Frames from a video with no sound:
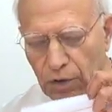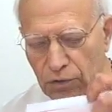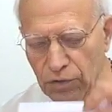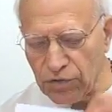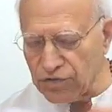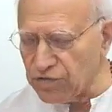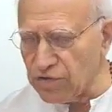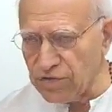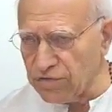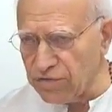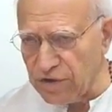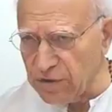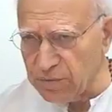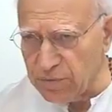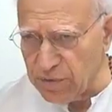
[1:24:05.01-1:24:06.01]
So this is a
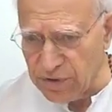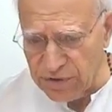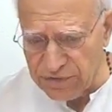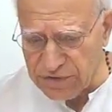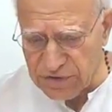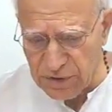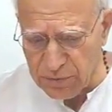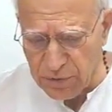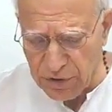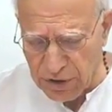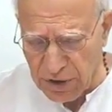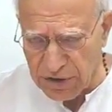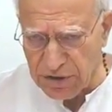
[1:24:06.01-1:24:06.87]
very brief summary.